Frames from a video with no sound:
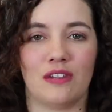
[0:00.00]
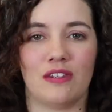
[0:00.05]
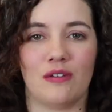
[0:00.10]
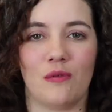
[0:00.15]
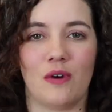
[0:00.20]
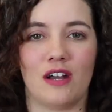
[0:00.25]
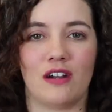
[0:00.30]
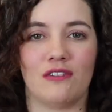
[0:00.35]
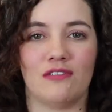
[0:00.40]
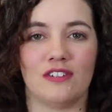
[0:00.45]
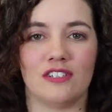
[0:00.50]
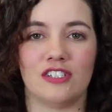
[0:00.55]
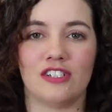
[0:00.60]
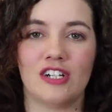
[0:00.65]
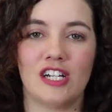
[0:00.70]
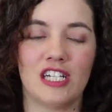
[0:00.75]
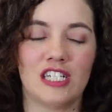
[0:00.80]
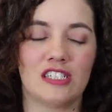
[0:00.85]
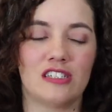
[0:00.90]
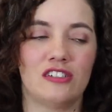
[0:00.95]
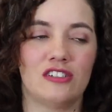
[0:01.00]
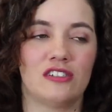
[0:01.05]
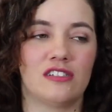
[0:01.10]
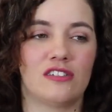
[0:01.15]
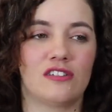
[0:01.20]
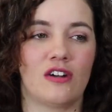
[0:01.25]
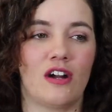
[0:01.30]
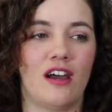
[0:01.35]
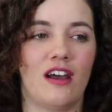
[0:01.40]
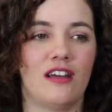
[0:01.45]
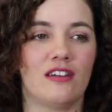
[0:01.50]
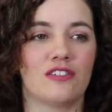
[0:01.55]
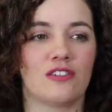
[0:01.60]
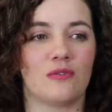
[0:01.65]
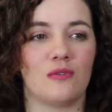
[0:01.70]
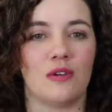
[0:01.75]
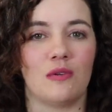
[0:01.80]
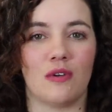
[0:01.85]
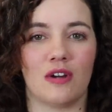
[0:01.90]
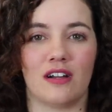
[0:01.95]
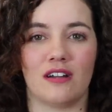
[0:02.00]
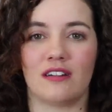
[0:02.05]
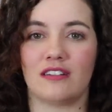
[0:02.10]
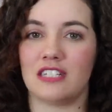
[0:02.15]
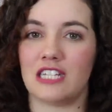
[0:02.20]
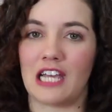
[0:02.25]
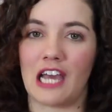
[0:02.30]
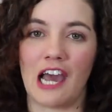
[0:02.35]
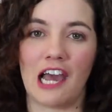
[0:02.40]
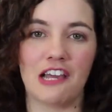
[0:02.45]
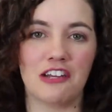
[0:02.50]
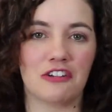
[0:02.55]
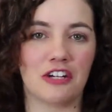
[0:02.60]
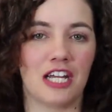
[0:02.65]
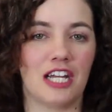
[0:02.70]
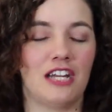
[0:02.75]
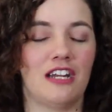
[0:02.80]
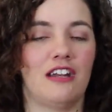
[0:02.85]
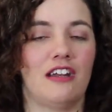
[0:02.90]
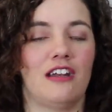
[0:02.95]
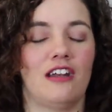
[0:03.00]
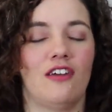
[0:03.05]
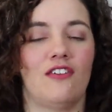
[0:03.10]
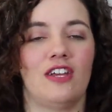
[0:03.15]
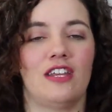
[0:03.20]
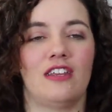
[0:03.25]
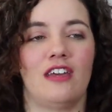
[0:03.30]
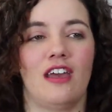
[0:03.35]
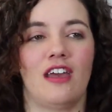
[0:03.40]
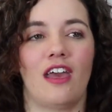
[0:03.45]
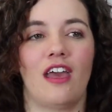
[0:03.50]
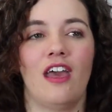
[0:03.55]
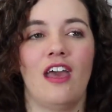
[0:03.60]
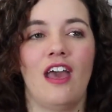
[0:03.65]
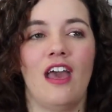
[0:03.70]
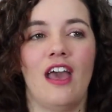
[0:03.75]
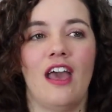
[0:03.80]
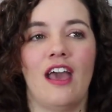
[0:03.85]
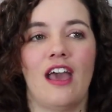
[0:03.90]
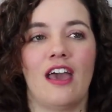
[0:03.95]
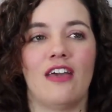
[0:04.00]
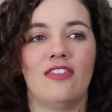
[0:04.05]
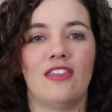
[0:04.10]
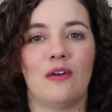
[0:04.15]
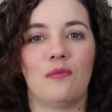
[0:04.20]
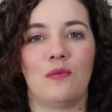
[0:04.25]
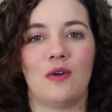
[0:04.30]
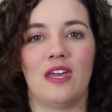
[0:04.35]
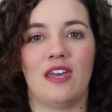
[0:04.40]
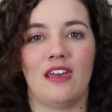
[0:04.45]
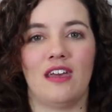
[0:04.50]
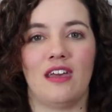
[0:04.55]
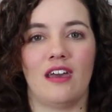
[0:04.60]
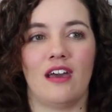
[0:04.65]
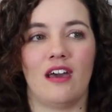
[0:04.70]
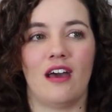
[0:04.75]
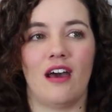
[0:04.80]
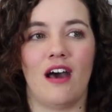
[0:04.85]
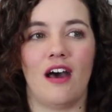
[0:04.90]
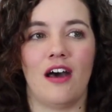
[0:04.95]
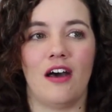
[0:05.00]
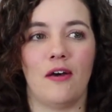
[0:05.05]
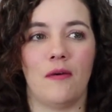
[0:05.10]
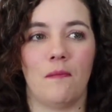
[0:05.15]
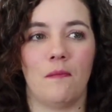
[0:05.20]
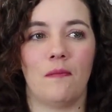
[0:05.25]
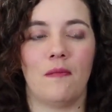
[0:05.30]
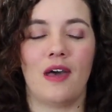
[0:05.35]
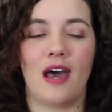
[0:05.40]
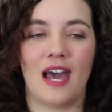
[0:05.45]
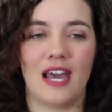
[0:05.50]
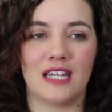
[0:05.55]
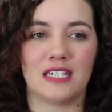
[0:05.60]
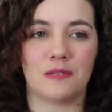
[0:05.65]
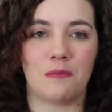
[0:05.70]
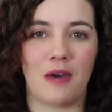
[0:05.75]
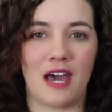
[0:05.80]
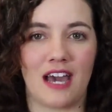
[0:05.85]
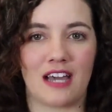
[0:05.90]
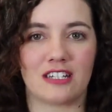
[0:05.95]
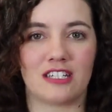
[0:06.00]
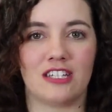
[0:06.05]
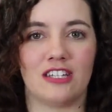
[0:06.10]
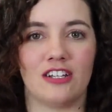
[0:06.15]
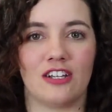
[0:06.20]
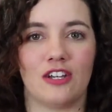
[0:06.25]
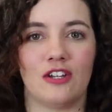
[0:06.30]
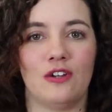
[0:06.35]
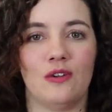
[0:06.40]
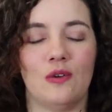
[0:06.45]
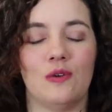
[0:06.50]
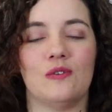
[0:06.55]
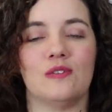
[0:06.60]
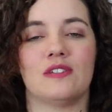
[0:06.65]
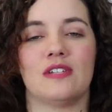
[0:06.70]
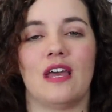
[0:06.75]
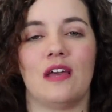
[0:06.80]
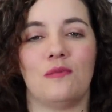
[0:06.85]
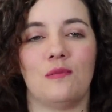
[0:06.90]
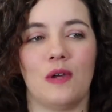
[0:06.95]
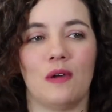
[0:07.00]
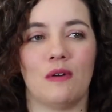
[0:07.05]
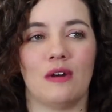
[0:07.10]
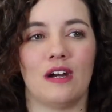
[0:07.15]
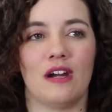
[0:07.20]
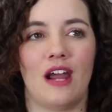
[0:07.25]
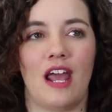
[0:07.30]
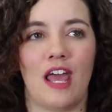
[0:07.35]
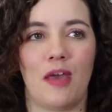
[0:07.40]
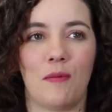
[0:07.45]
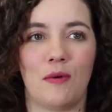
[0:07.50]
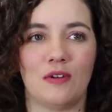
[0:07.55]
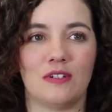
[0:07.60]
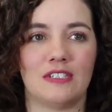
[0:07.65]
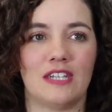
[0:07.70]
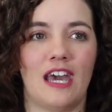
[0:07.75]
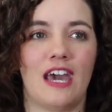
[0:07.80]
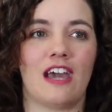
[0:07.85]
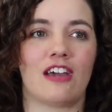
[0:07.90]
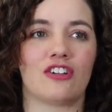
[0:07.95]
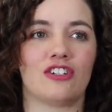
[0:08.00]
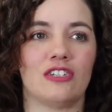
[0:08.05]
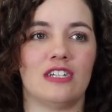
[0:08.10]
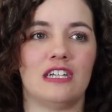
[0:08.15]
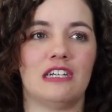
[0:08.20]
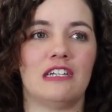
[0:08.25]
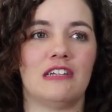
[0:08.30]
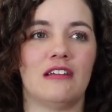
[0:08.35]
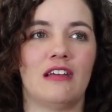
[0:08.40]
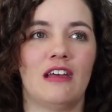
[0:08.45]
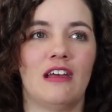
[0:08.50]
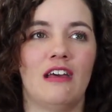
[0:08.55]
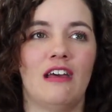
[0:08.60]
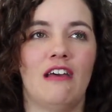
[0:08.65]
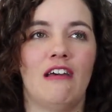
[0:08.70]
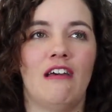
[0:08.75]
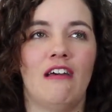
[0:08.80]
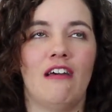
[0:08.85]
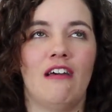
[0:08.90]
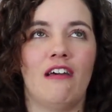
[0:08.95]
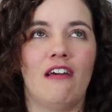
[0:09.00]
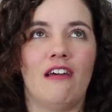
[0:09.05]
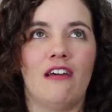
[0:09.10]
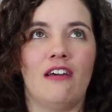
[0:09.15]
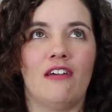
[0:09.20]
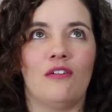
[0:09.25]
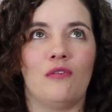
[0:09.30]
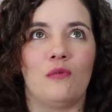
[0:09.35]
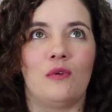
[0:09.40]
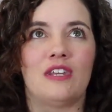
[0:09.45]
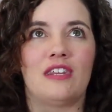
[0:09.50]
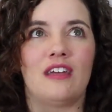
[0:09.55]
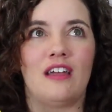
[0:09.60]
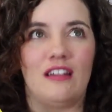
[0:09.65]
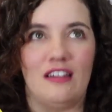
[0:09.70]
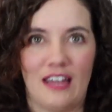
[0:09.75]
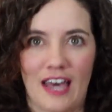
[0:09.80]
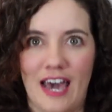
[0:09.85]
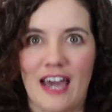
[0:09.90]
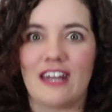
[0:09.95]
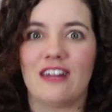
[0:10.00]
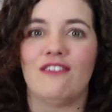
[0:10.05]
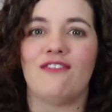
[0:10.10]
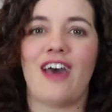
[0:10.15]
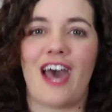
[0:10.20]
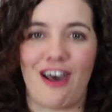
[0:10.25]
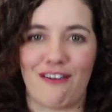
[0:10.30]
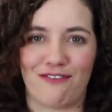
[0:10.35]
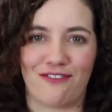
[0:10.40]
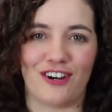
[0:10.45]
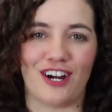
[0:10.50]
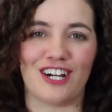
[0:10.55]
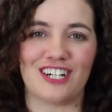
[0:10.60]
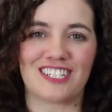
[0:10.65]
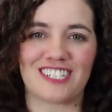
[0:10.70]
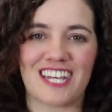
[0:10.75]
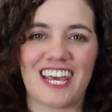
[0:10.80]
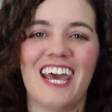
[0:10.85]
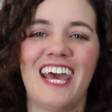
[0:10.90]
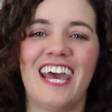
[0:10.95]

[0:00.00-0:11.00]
with the water filtration straw so we weren't dehydrated and everything. And then we um, hiked back to the canoes and we were able to actually, with a lot of effort,